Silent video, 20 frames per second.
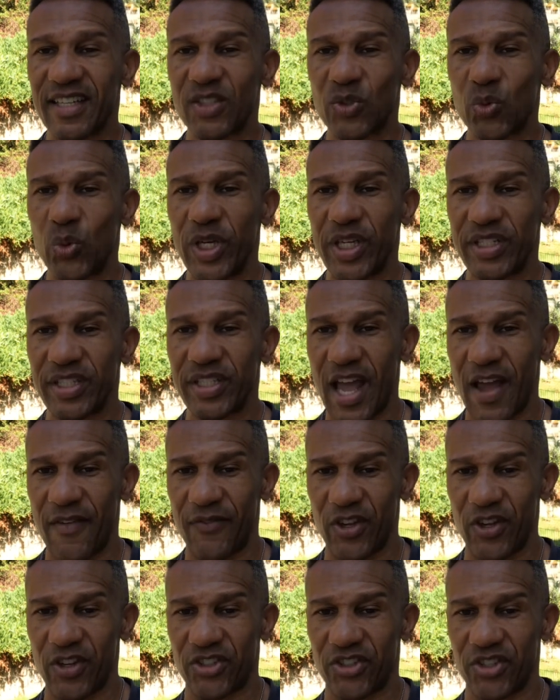At the end
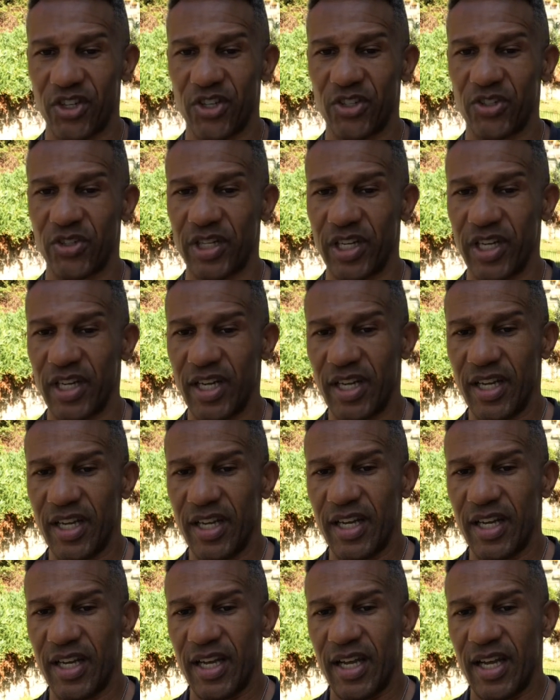of the day, my
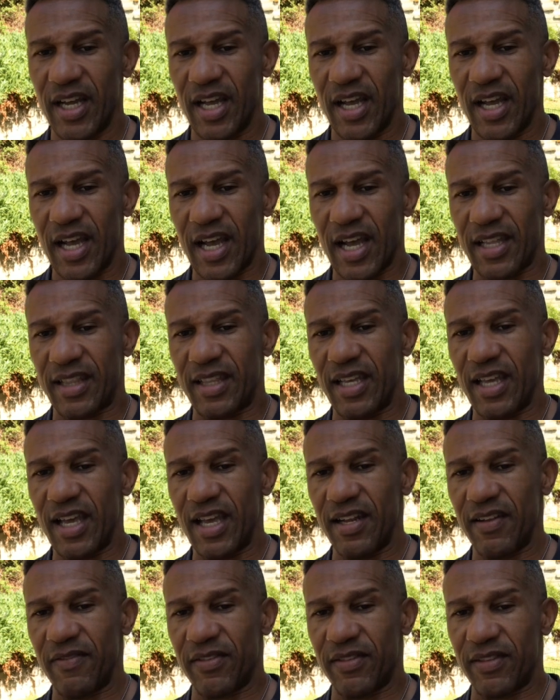pain was about a
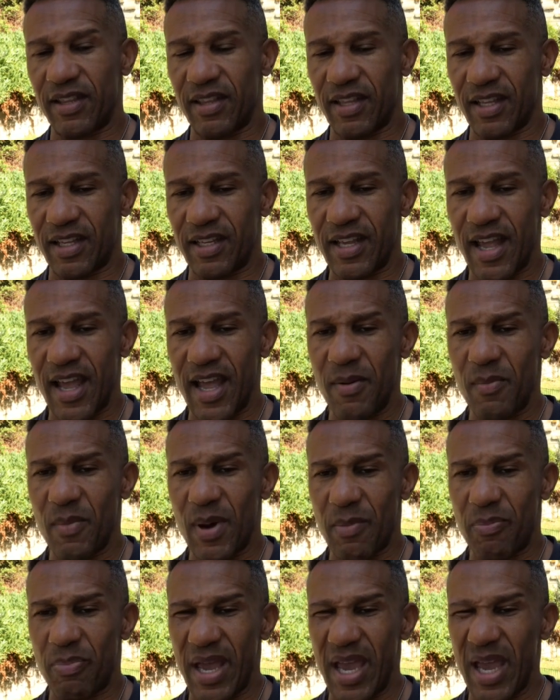4 or a 5.
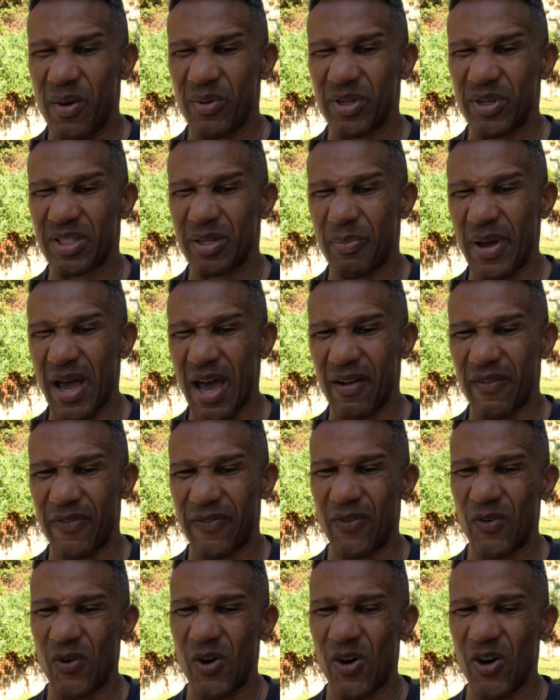I took
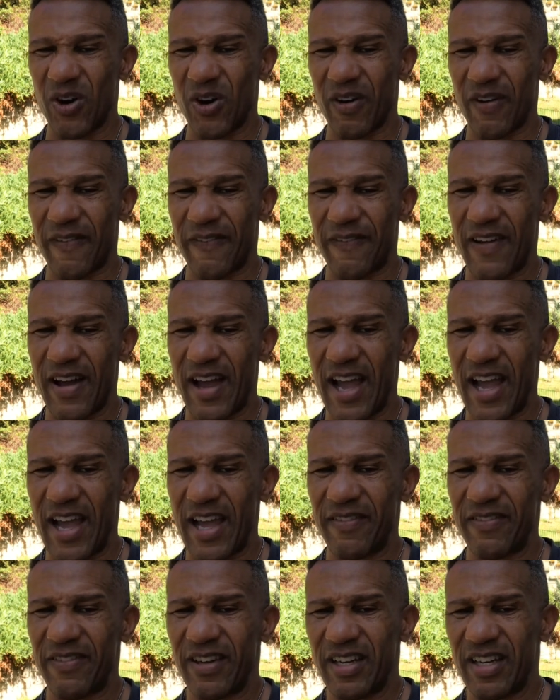Percocet for back
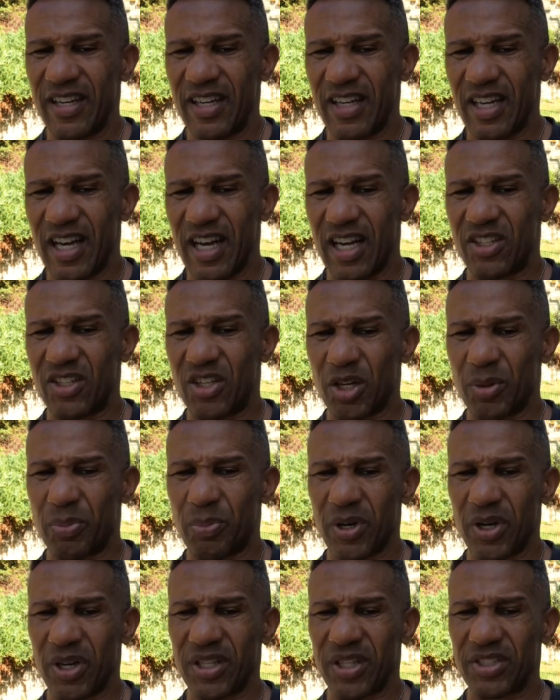pain and then Tylenol
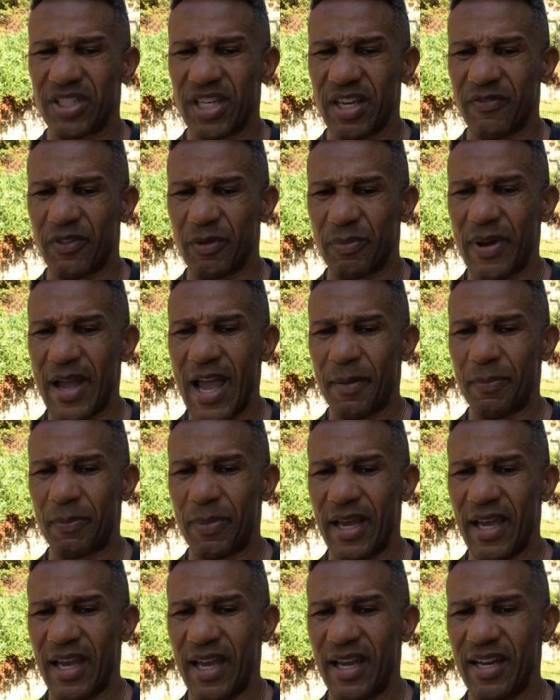twice during that
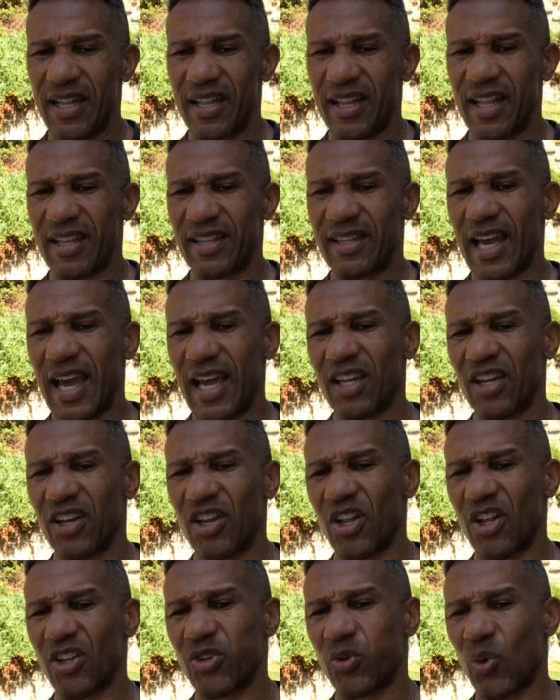day. I took
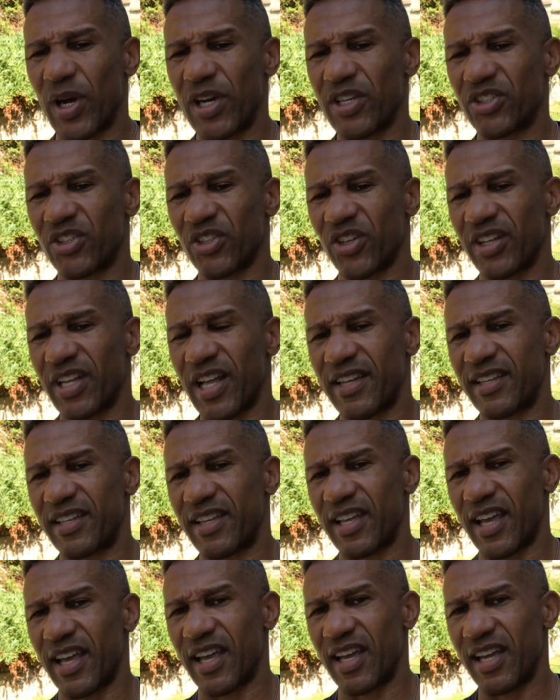Flexeril to
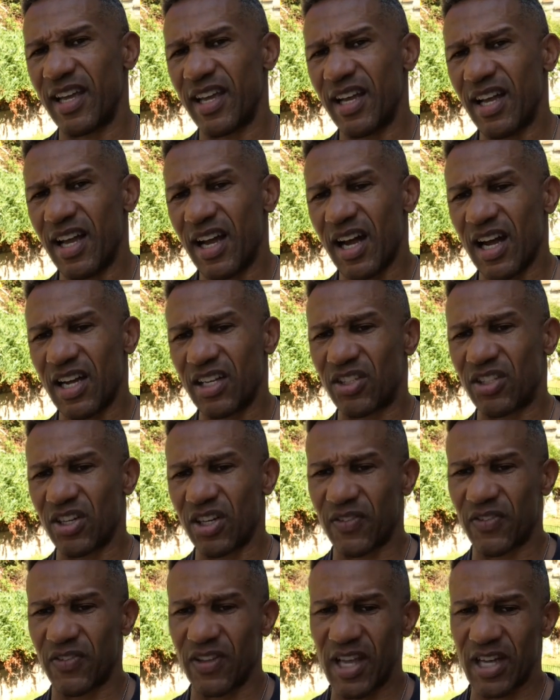relax my back.
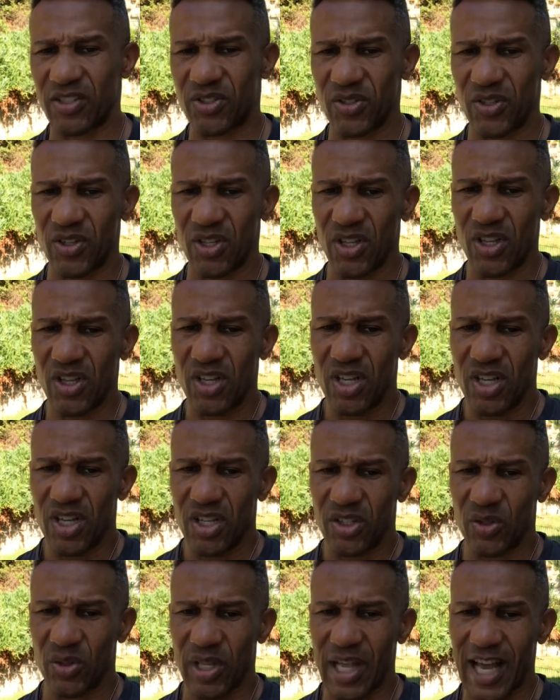I also took
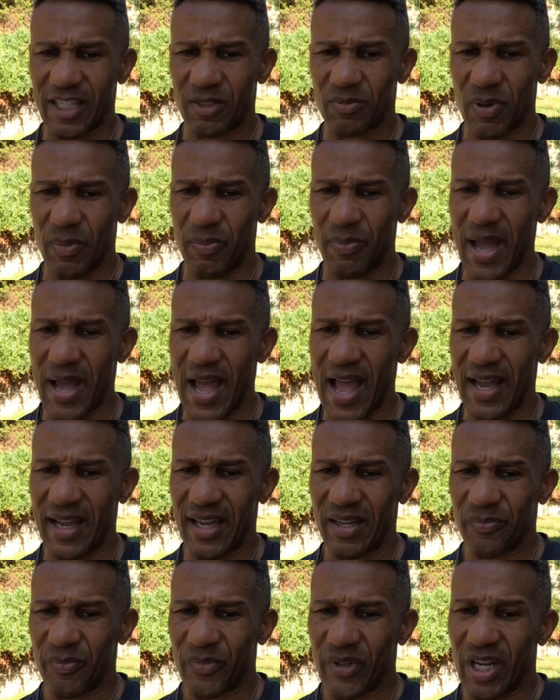Miralax and Senna in
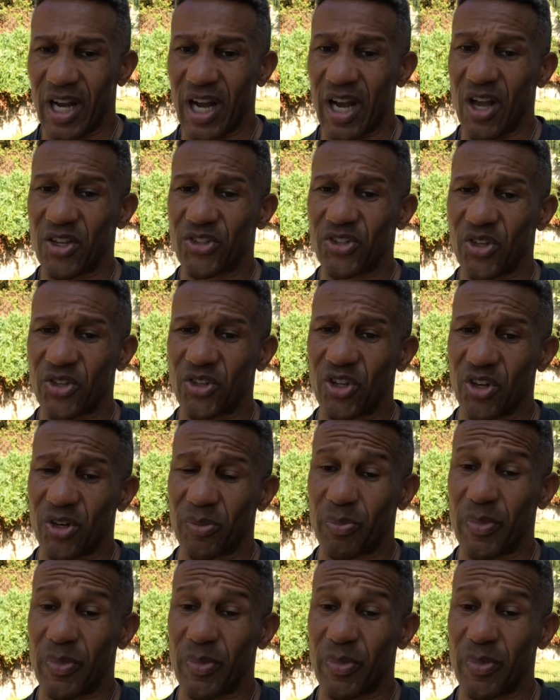the hopes of getting my